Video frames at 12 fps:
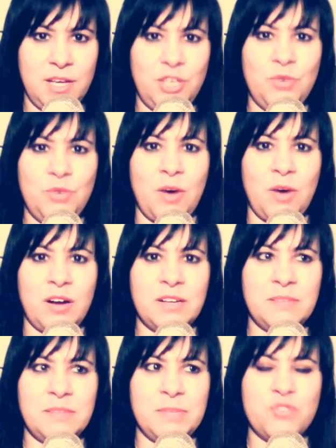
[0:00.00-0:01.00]
You are
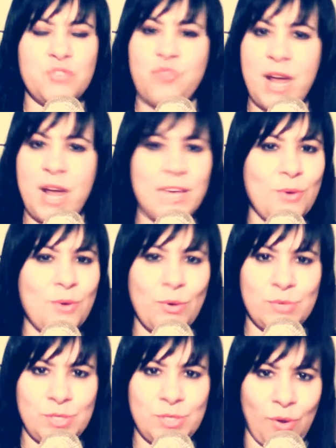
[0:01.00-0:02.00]
betraying your
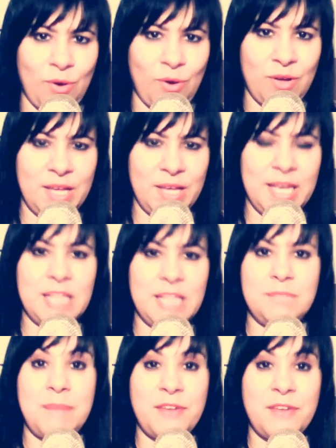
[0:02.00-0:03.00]
own soul.
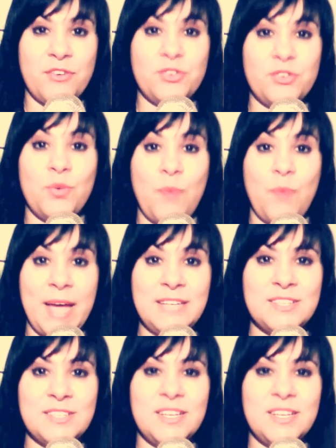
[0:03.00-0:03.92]
It's better to wait